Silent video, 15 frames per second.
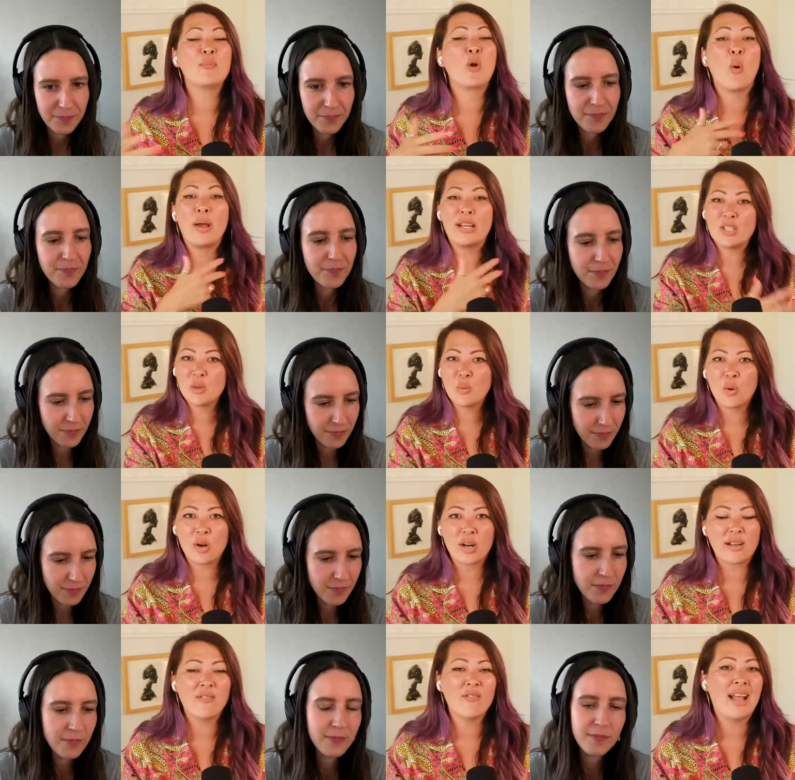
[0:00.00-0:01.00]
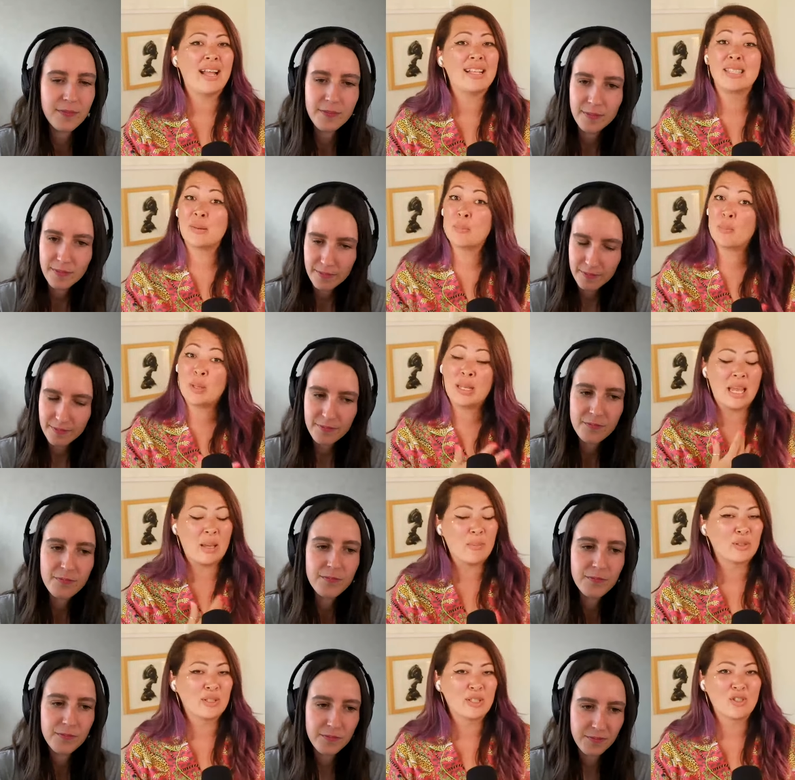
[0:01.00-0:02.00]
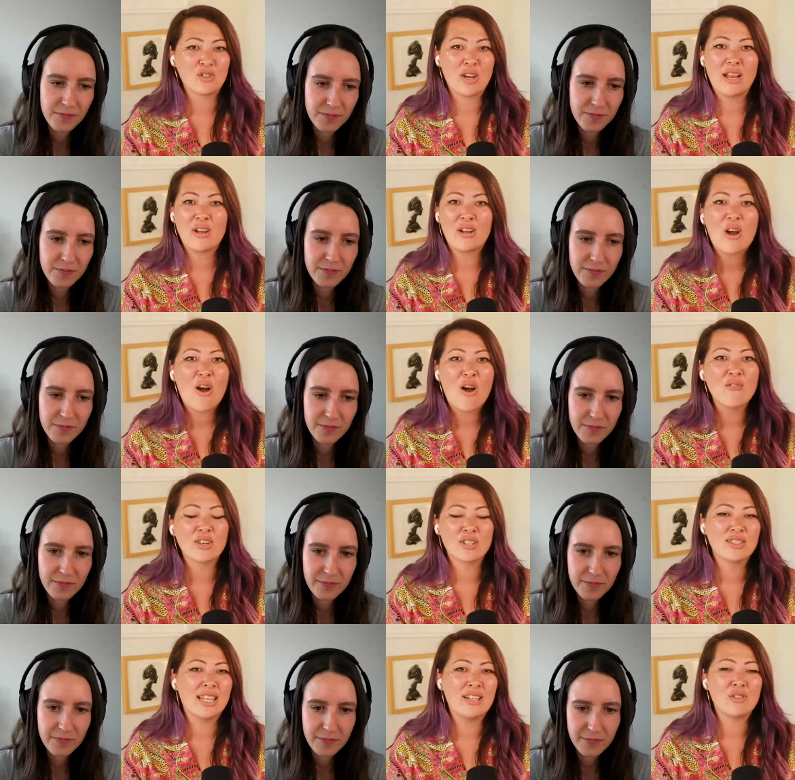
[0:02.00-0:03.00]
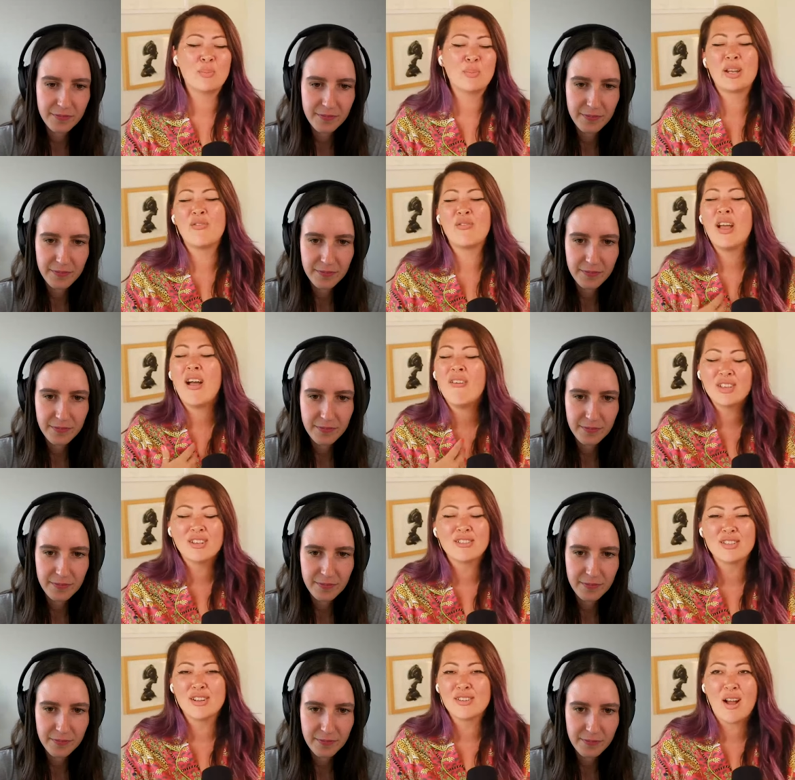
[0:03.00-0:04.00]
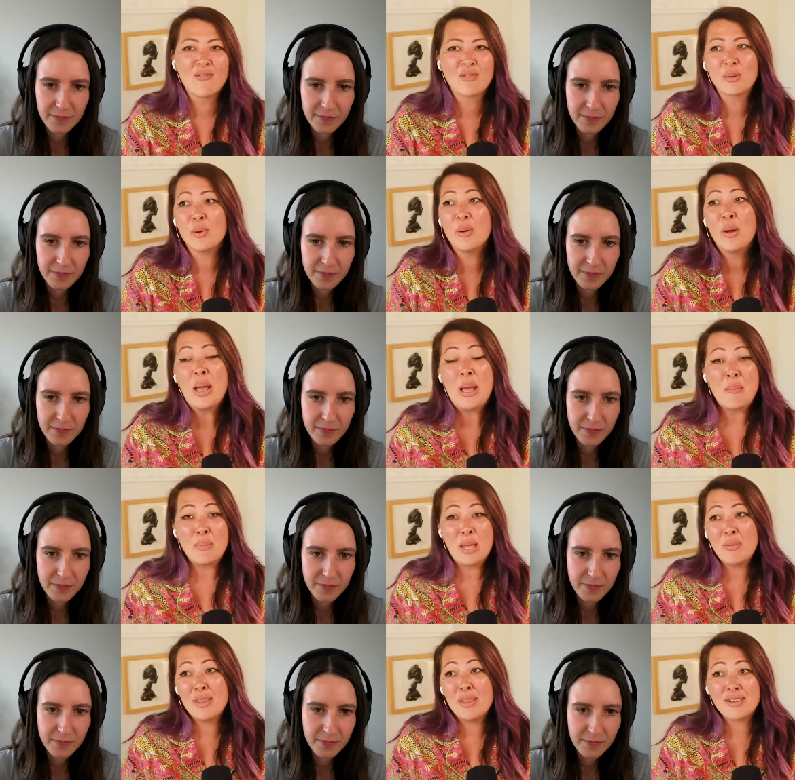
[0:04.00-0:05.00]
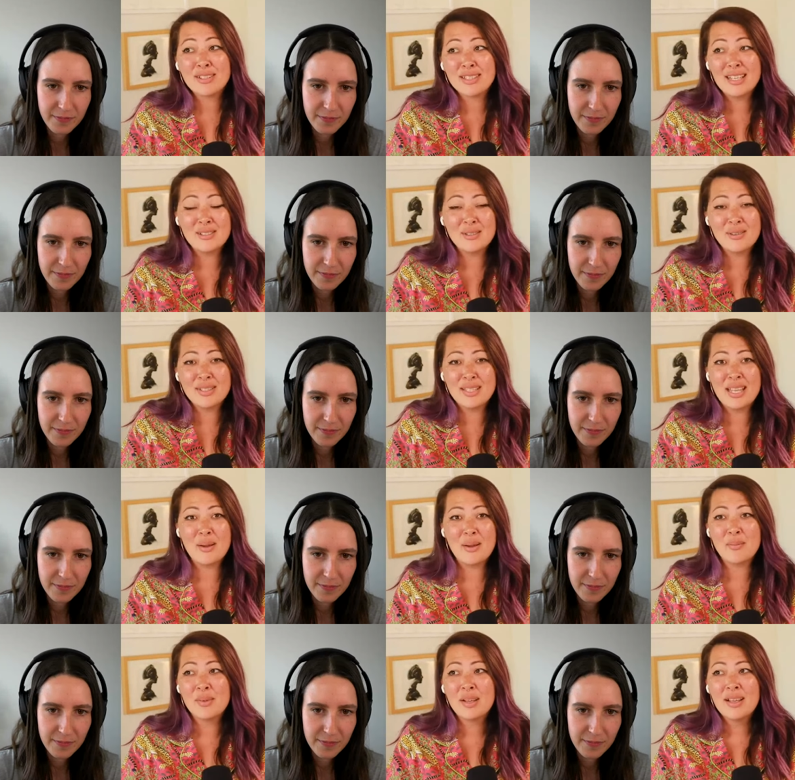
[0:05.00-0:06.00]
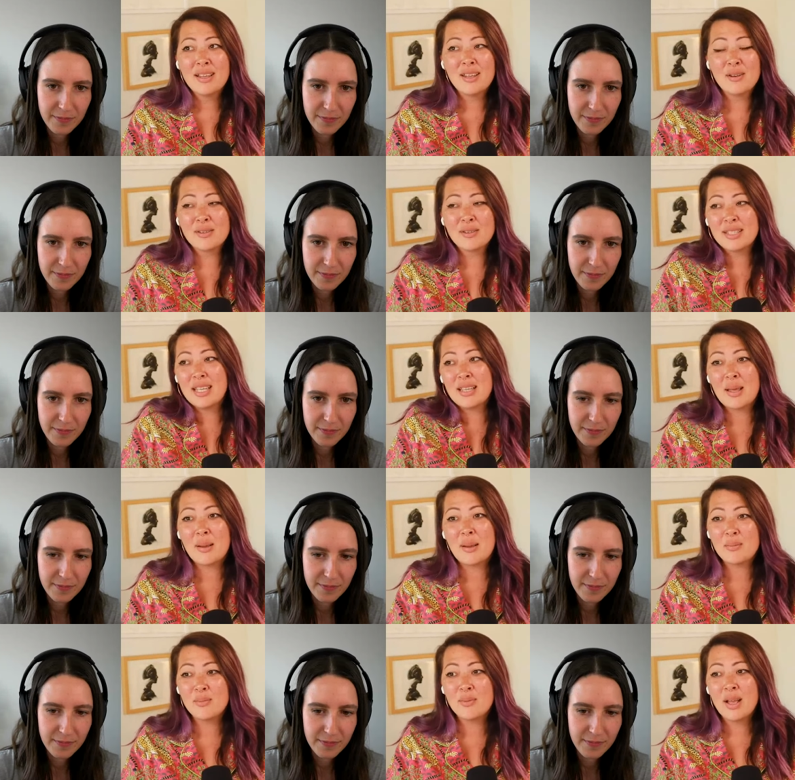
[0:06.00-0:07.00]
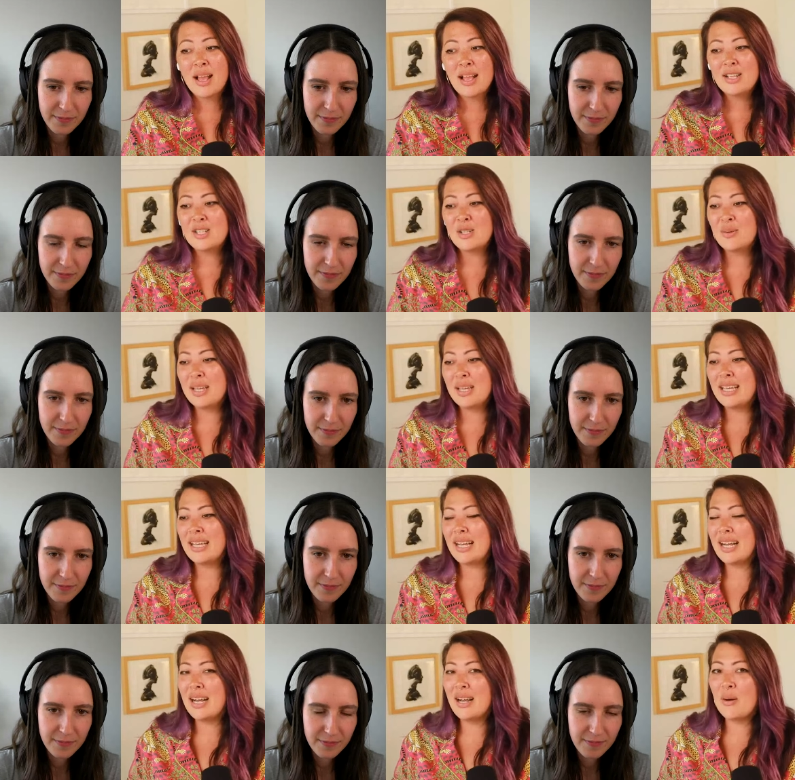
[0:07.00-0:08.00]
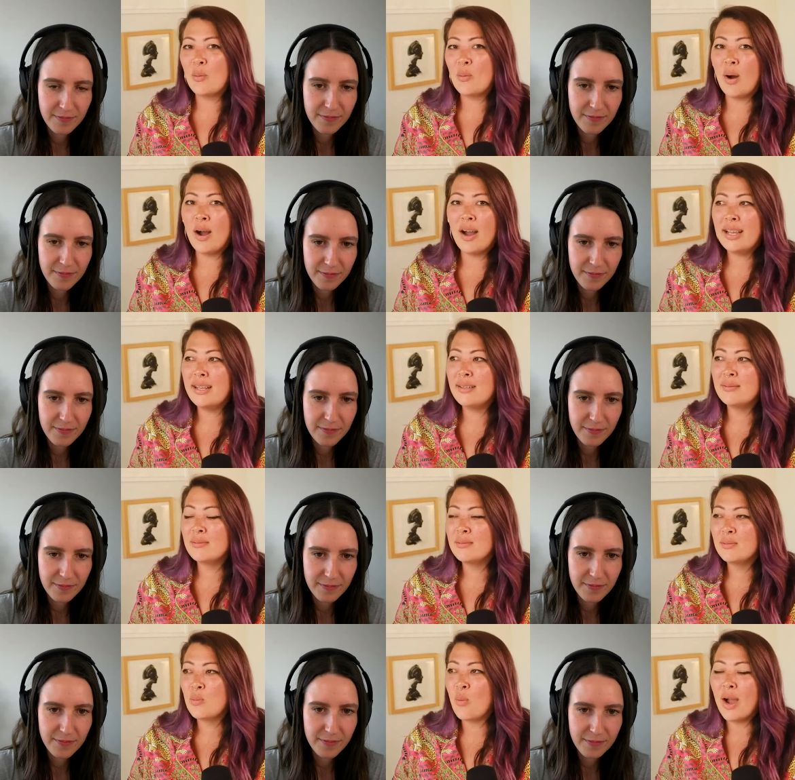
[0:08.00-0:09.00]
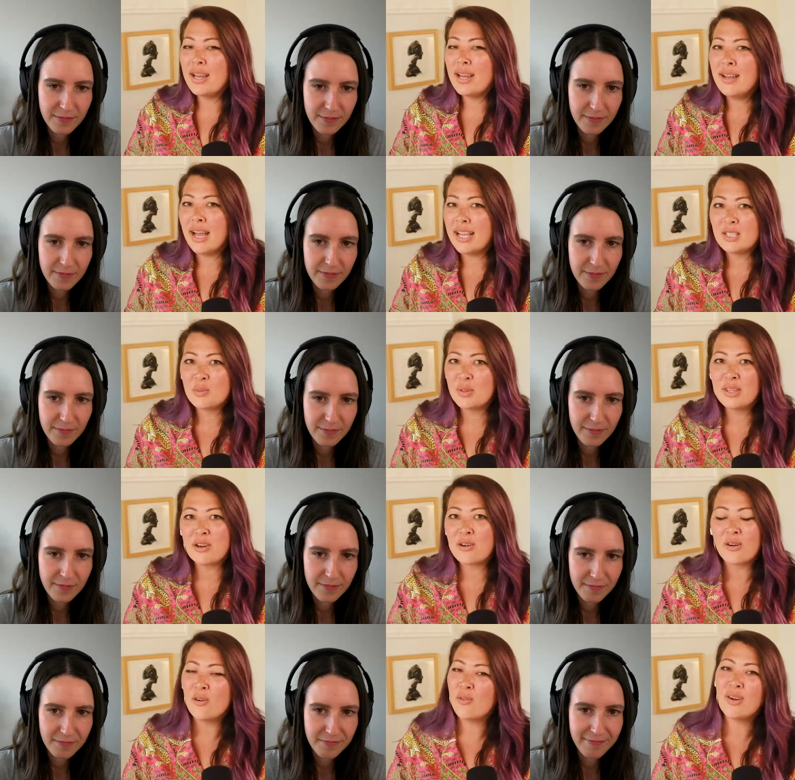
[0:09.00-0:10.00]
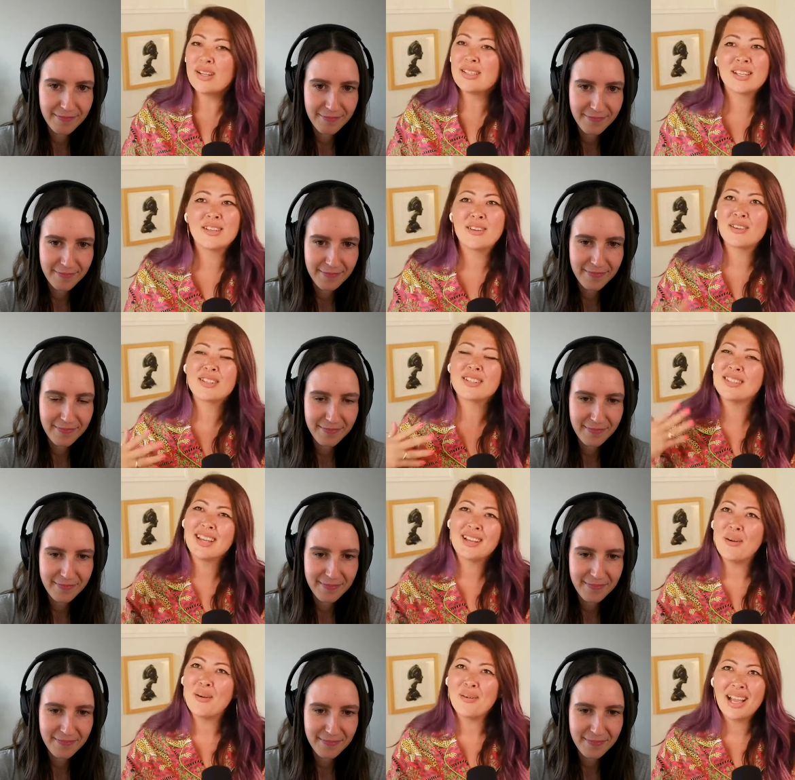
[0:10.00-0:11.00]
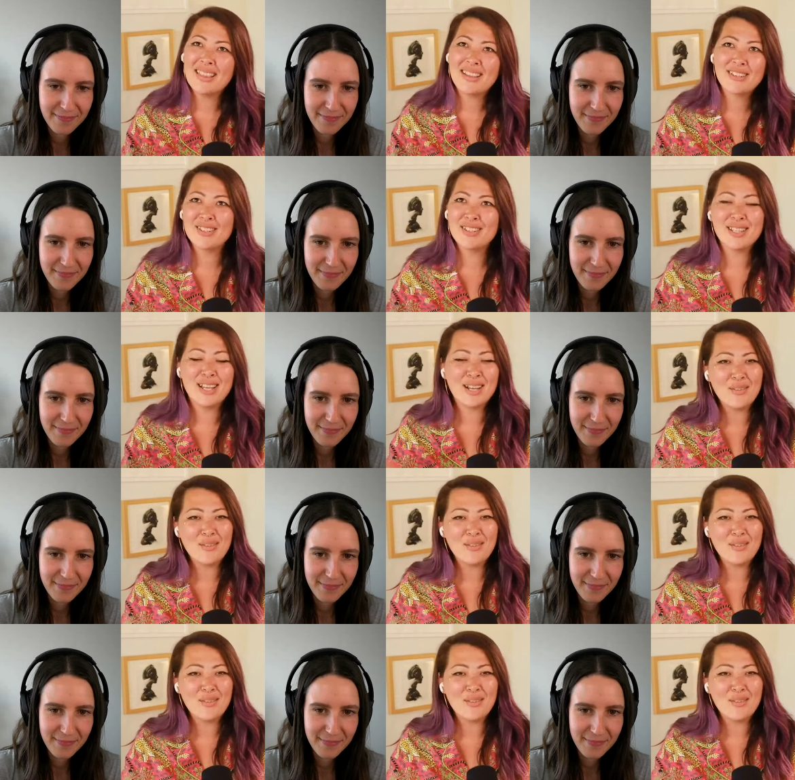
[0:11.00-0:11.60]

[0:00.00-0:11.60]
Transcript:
Speaker 1: going to work events, and being able to strike a conversation. But if that feels uncomfortable, maybe there's things you see them, you know, see them doing uh, wine wine nights with their girlfriends, and you're just like, okay, they're just like a